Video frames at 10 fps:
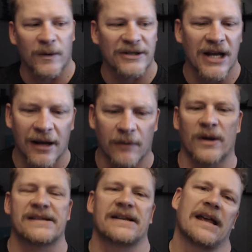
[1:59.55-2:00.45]
We're chilling
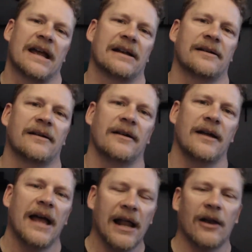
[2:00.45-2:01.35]
once again.
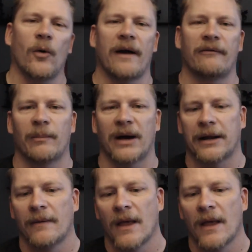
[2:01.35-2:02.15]
Hello, everybody.